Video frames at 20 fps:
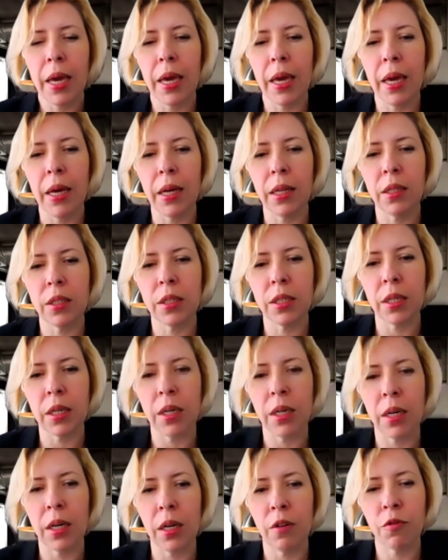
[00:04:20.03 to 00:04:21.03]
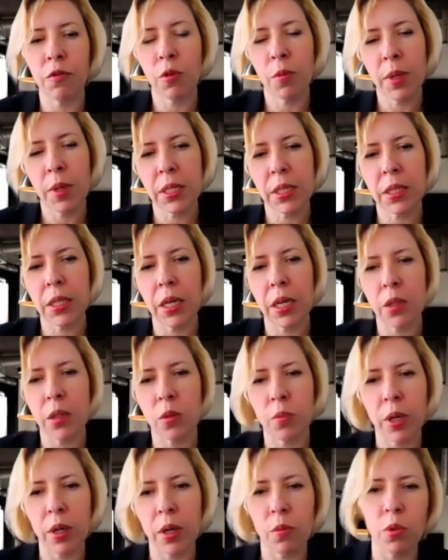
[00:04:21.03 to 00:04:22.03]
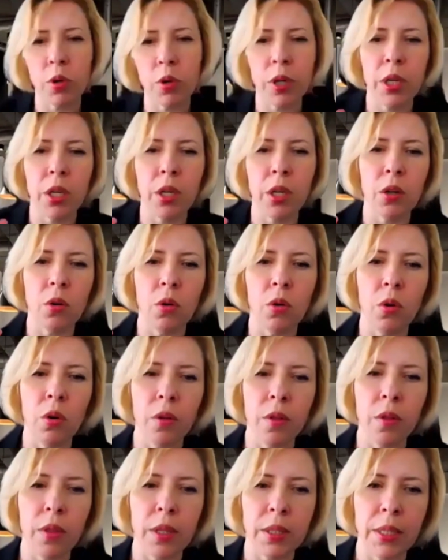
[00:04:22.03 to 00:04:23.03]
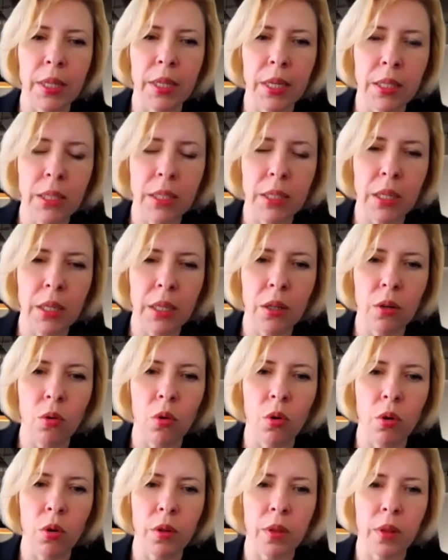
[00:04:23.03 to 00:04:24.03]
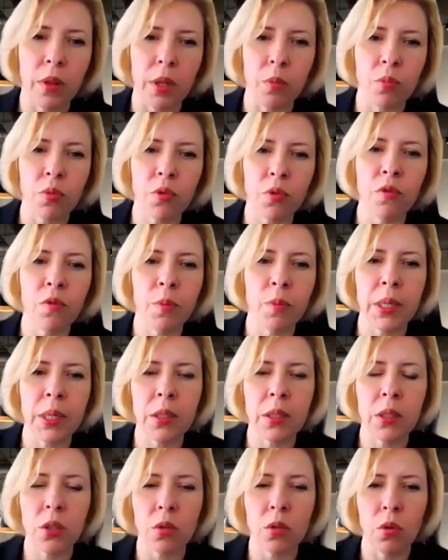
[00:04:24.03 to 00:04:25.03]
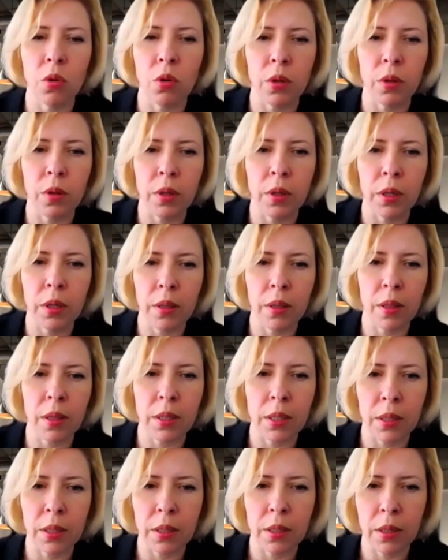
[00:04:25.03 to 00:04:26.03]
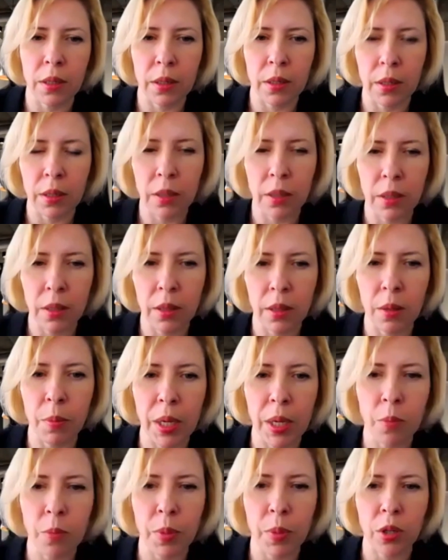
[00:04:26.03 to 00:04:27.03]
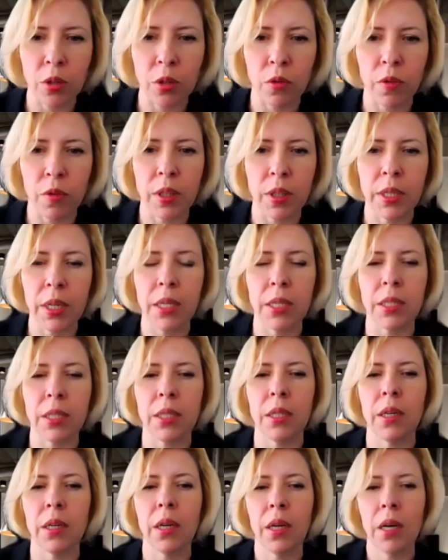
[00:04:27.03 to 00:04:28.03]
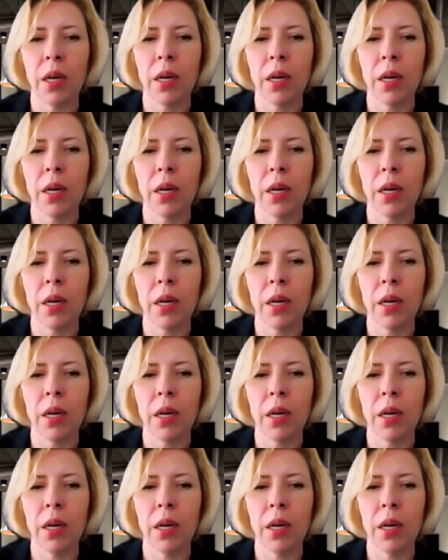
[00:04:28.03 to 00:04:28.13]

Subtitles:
And from other side, we are working on the Daisy, on the improvements, on the main part of the Daisy